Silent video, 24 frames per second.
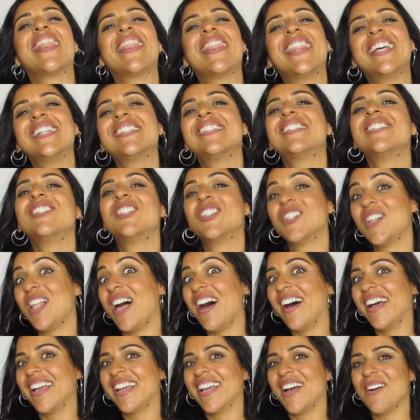this
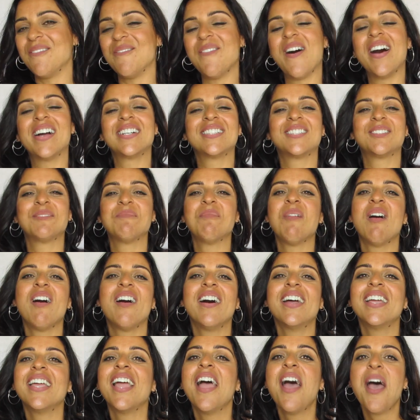July amongst
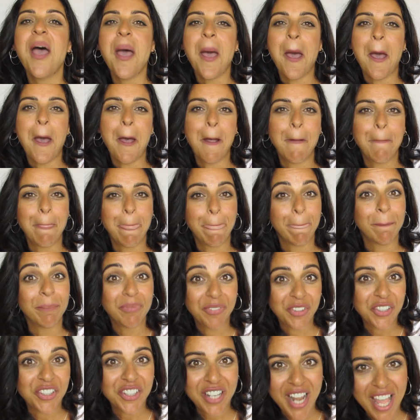my
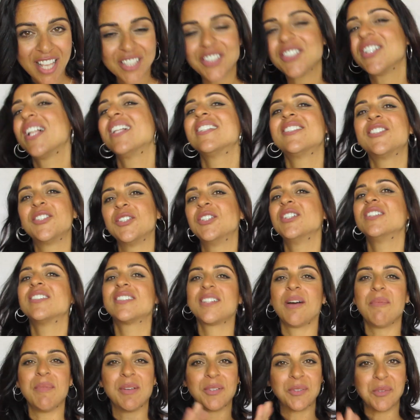international students
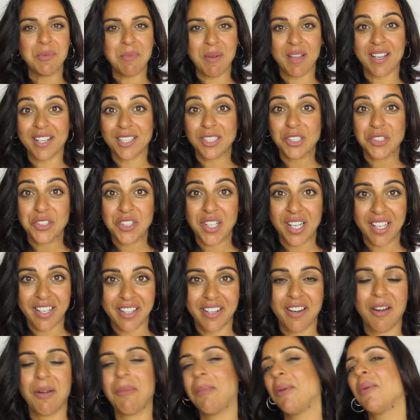coming to my country and
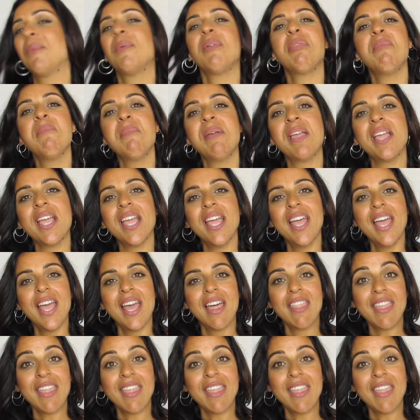learn Arabic with me.